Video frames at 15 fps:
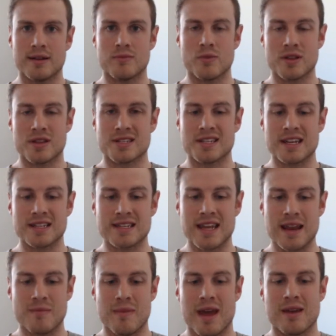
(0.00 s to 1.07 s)

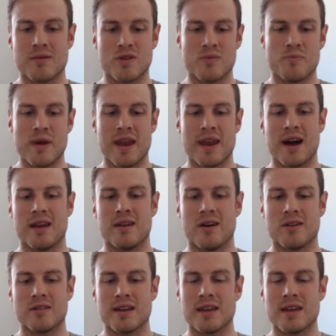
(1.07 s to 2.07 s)
16 men, with Ben Hunt only